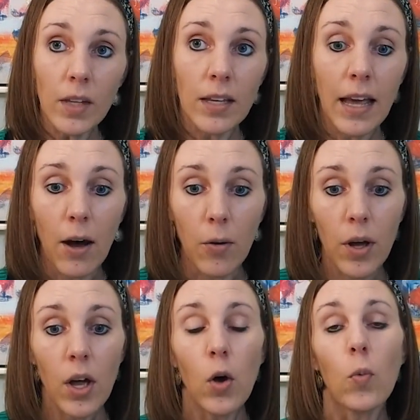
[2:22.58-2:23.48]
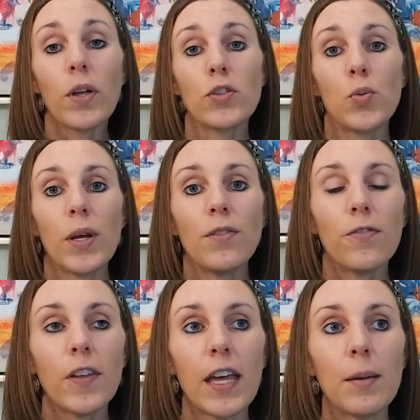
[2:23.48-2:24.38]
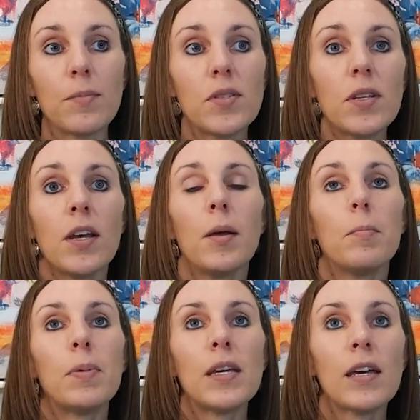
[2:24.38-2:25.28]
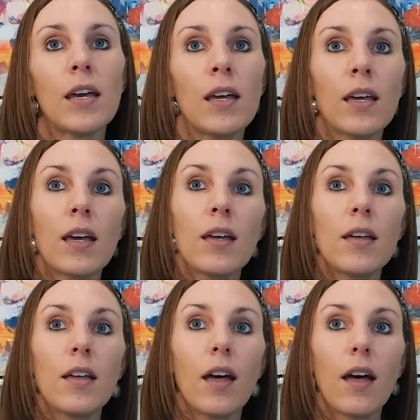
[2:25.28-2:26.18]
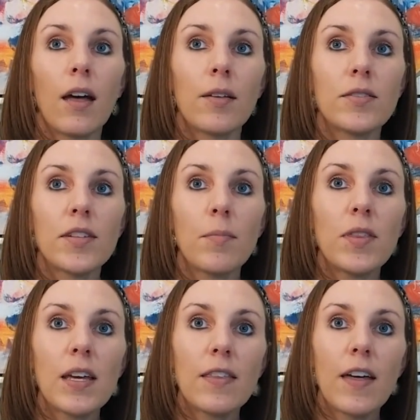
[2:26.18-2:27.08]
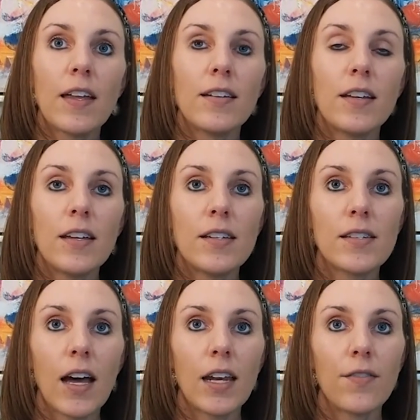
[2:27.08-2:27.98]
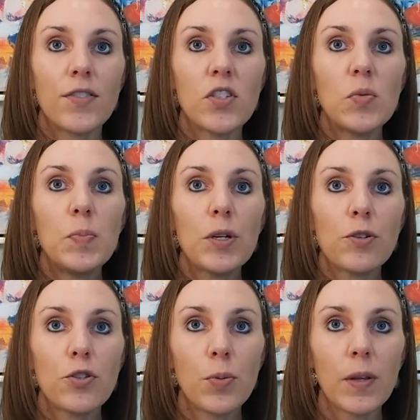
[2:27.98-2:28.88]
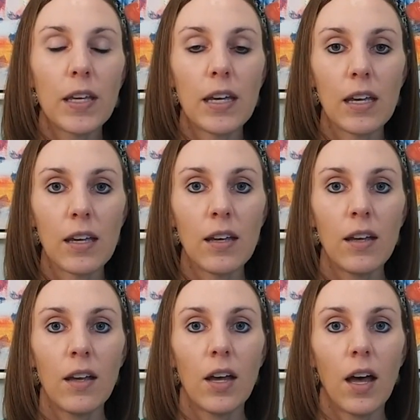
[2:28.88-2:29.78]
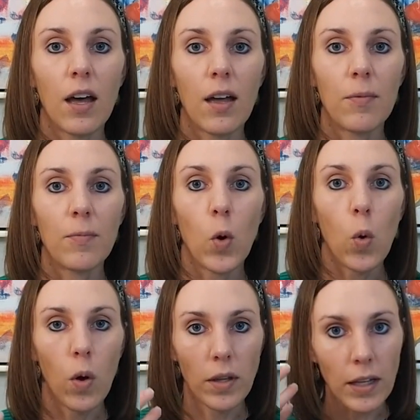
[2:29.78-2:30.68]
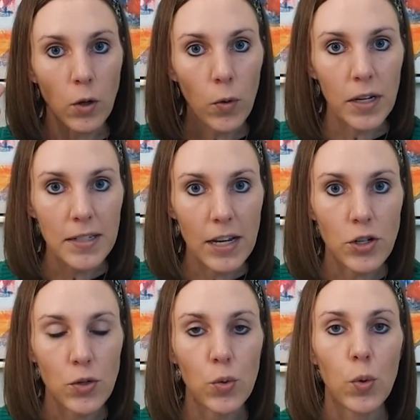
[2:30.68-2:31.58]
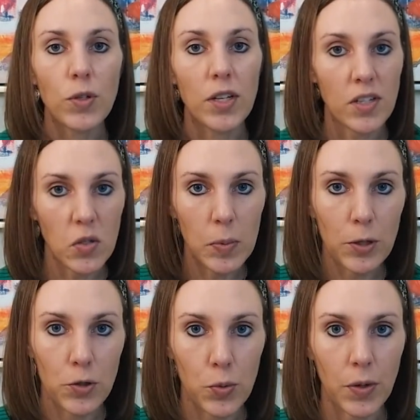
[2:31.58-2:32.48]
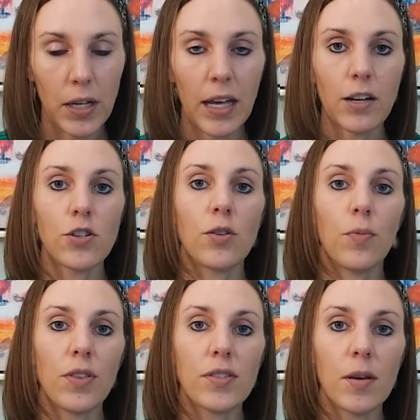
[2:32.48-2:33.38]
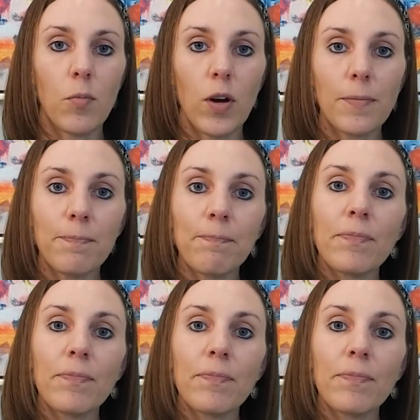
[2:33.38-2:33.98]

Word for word: now with twin flames being uh, something that is kind of spiritually uh, an orientation towards a spiritual connection with someone.